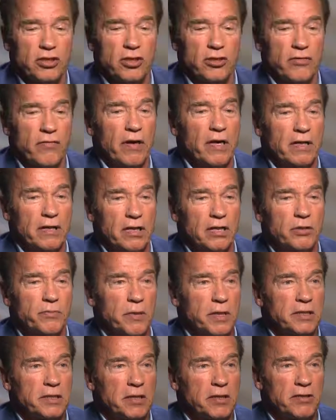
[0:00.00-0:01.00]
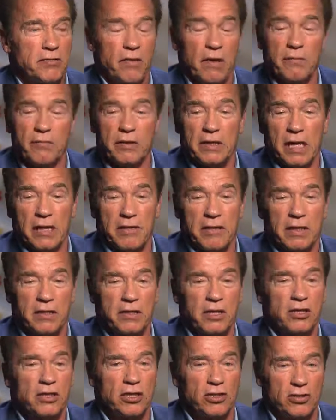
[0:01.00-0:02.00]
they should run against President Trump, and I
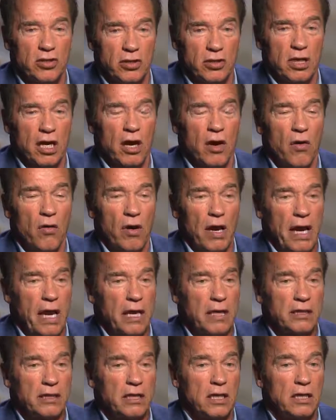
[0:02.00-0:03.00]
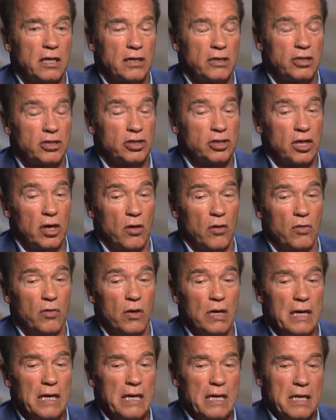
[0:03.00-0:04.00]
think that he should go and
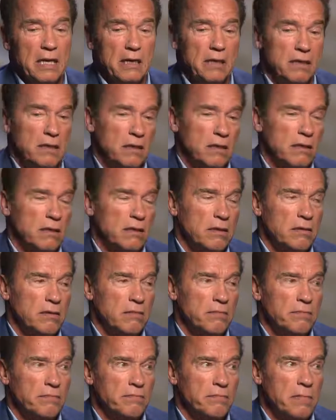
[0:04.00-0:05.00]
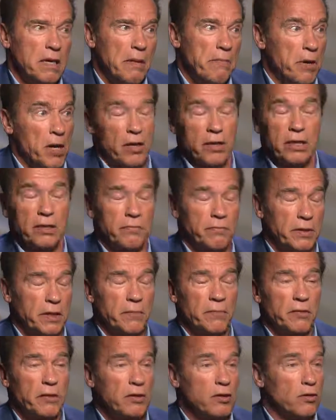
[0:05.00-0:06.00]
show the American
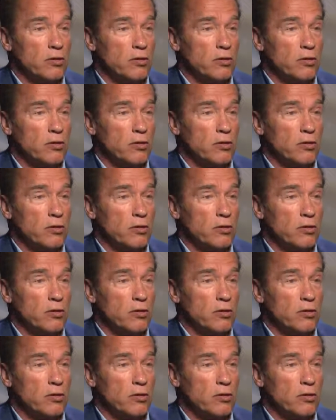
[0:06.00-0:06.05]
people